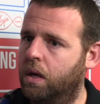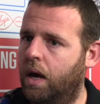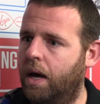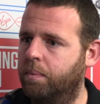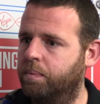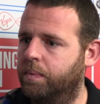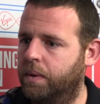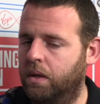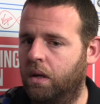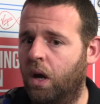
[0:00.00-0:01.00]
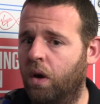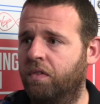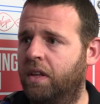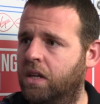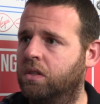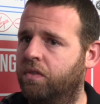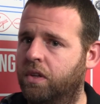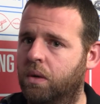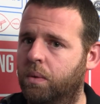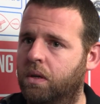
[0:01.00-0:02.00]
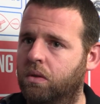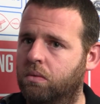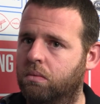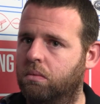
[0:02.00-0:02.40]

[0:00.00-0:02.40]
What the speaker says: and hopefully that's the thing that we can